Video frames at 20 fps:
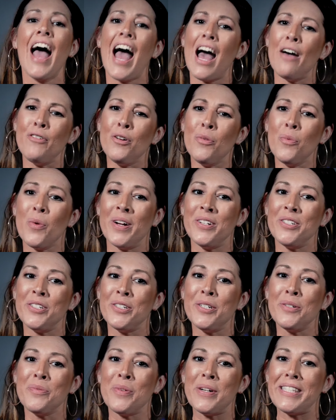Ever
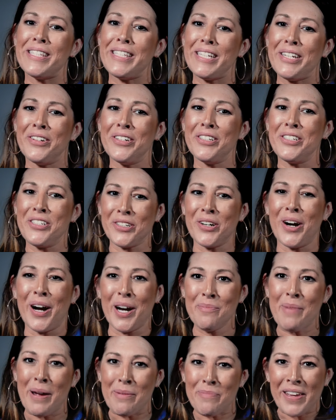wondered what secrets your
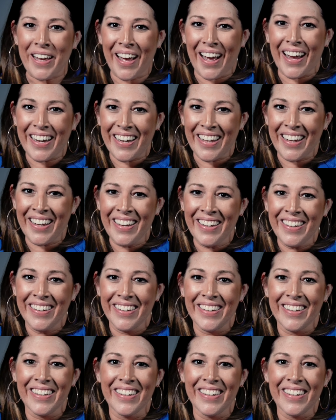car might be hiding?